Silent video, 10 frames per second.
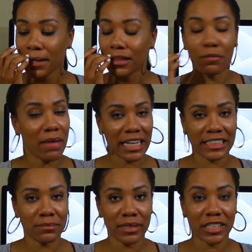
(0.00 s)
The
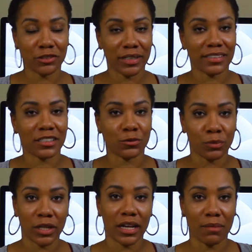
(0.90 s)
maxi midi dress is
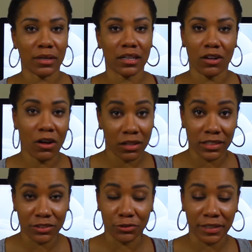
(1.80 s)
what I'm going to call
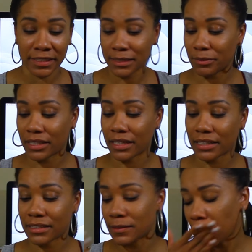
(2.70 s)
this dress
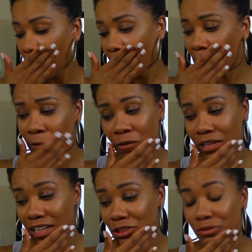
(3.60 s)
because I don't know
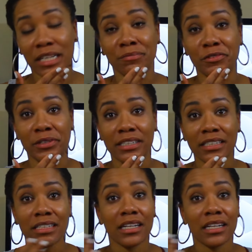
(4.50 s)
the actual name for it.